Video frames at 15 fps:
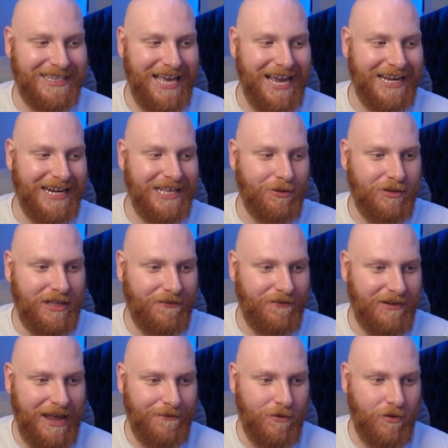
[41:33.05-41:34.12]
taking it to a
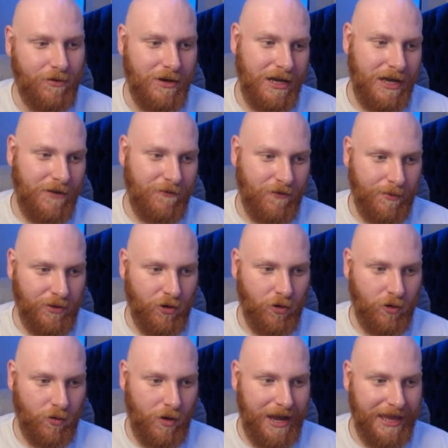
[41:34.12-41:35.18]
different level from
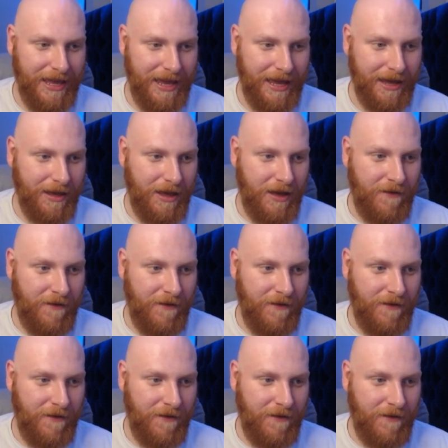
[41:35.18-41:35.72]
Uruguay here.